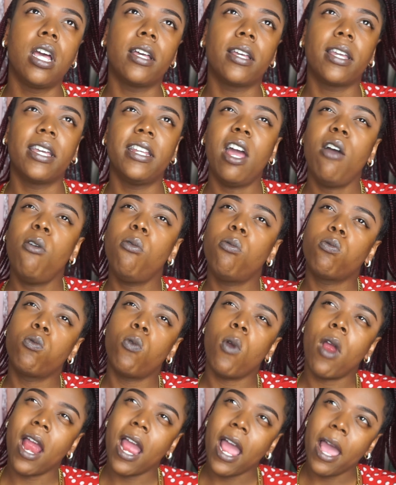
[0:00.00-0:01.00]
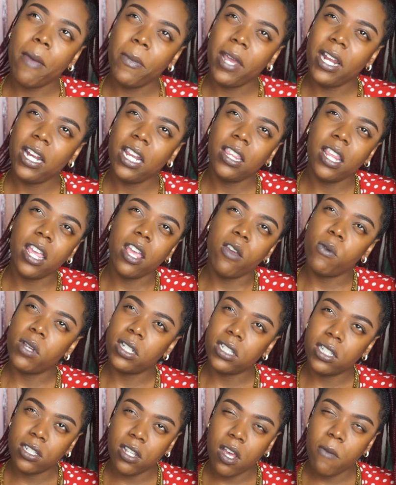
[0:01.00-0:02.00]
Can I rhyme anything
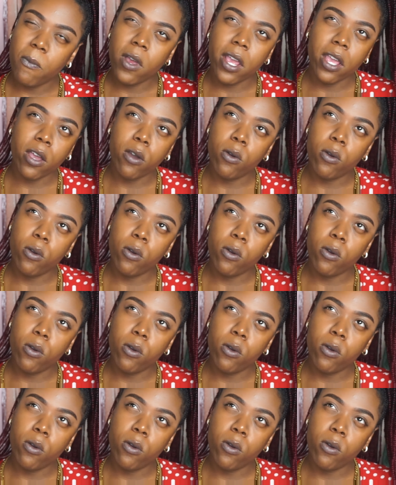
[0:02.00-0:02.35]
with summer and